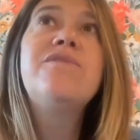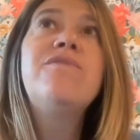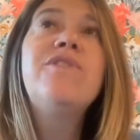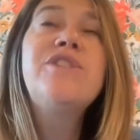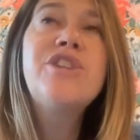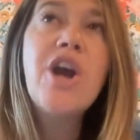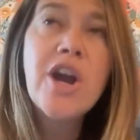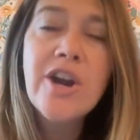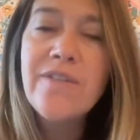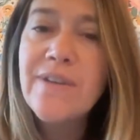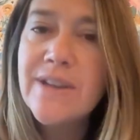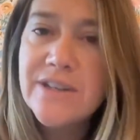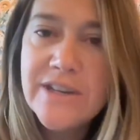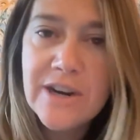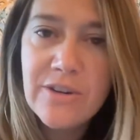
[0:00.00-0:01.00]
Photography
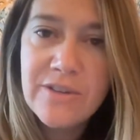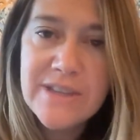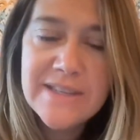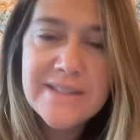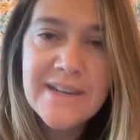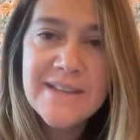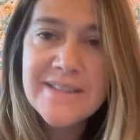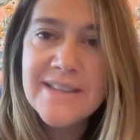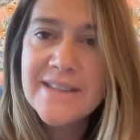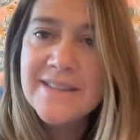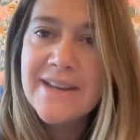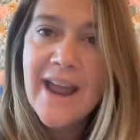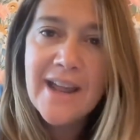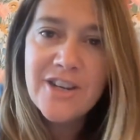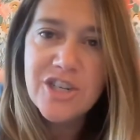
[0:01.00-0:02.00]
in general these days is
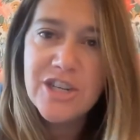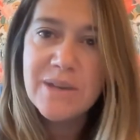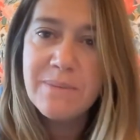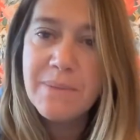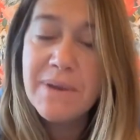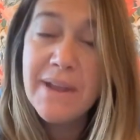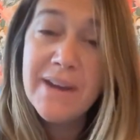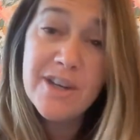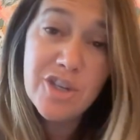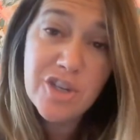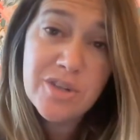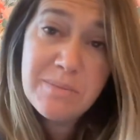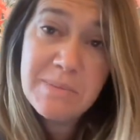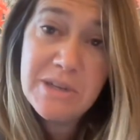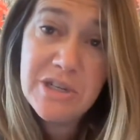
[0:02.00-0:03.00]
not cheap, and it
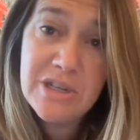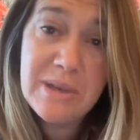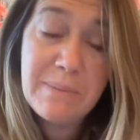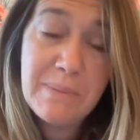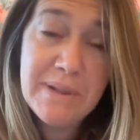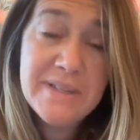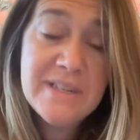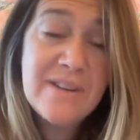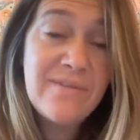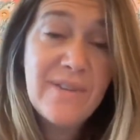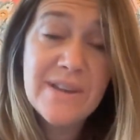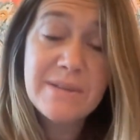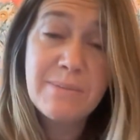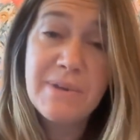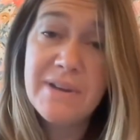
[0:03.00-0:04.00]
shouldn't be cheap. It's an
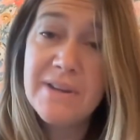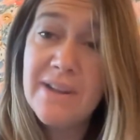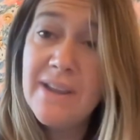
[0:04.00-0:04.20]
investment.